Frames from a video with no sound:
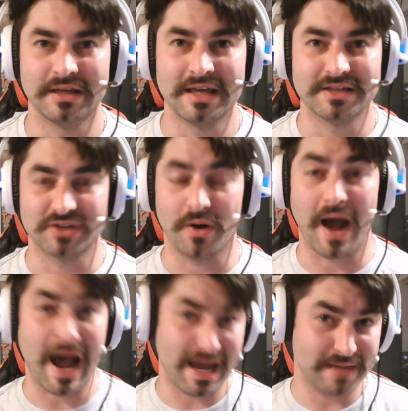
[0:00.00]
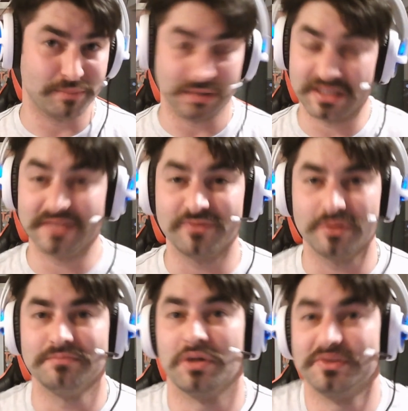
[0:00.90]
So I believe
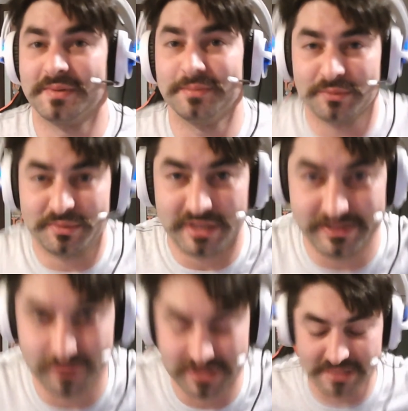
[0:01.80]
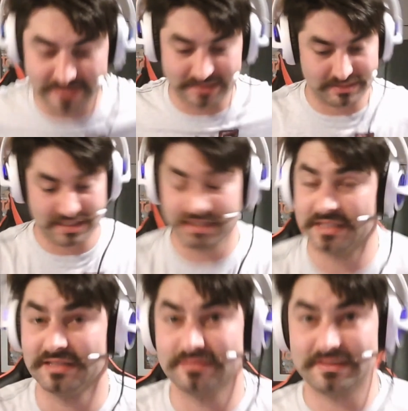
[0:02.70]
what most people believe, which is that he
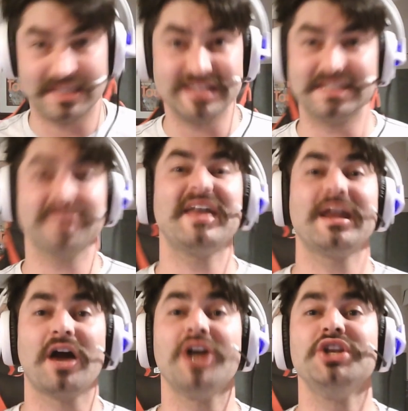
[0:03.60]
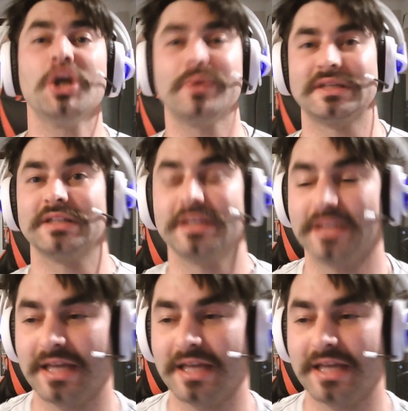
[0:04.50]
did that unknowingly,